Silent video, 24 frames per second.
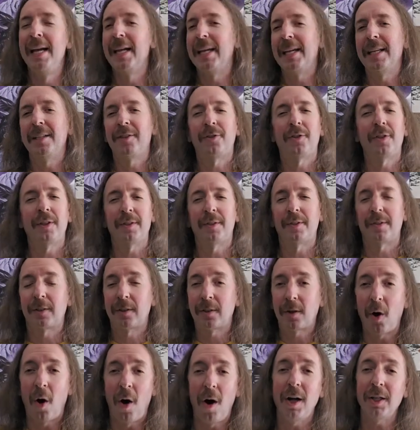It's just
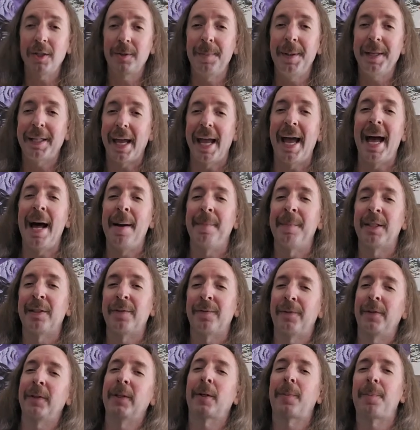cosmic
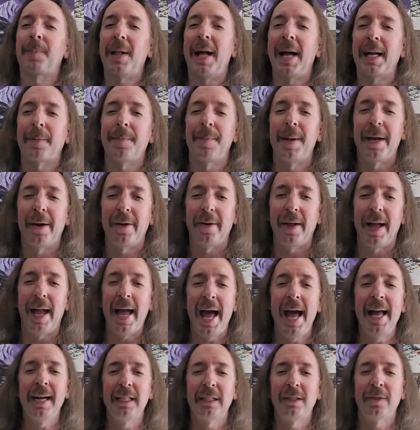atmospheric black metal
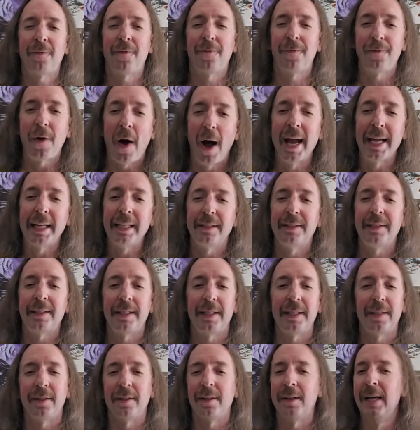at its finest
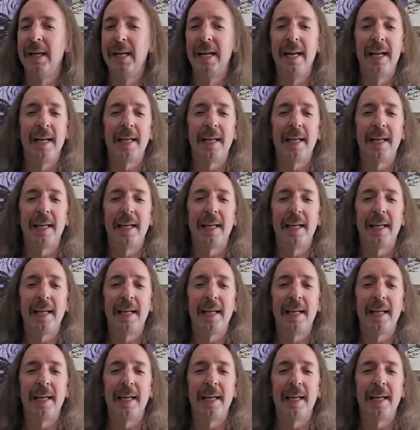here.